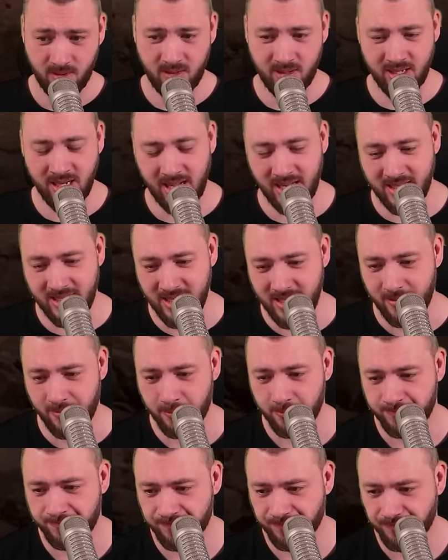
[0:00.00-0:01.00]
90.
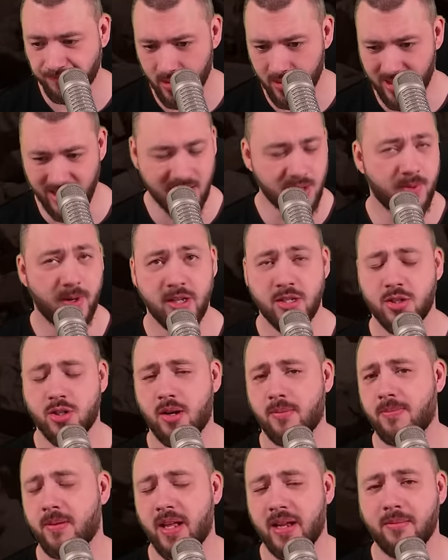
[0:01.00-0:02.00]
That's why I
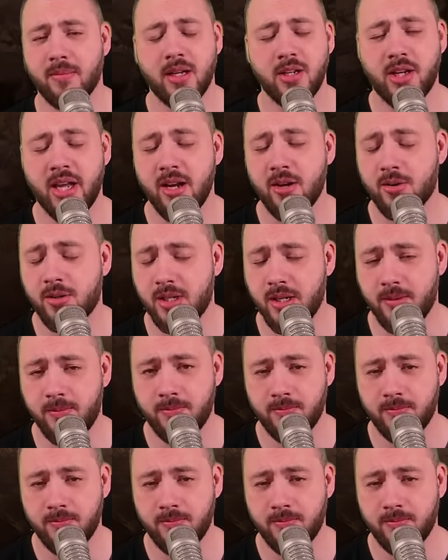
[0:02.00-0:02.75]
stopped playing my character.